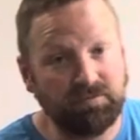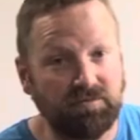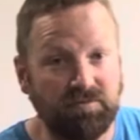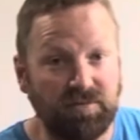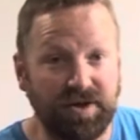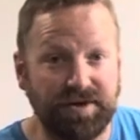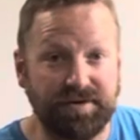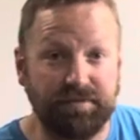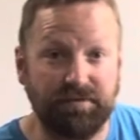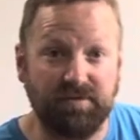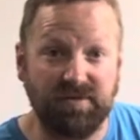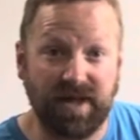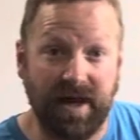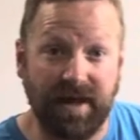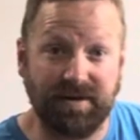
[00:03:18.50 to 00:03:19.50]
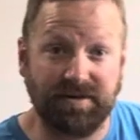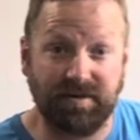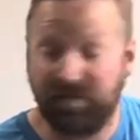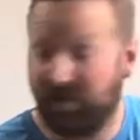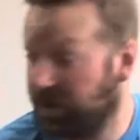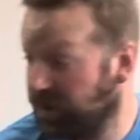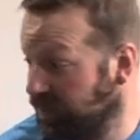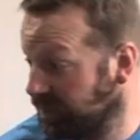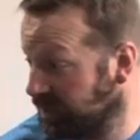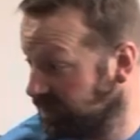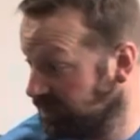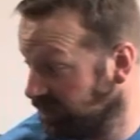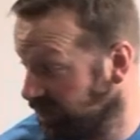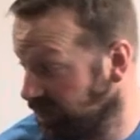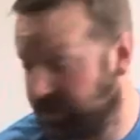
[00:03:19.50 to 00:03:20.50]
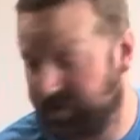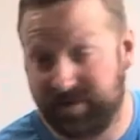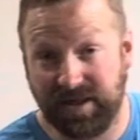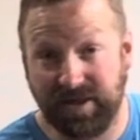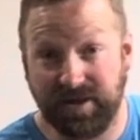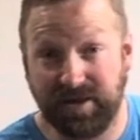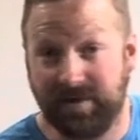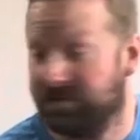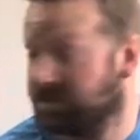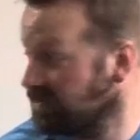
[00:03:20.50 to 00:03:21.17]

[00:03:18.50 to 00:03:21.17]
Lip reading: his tags are filled for deer.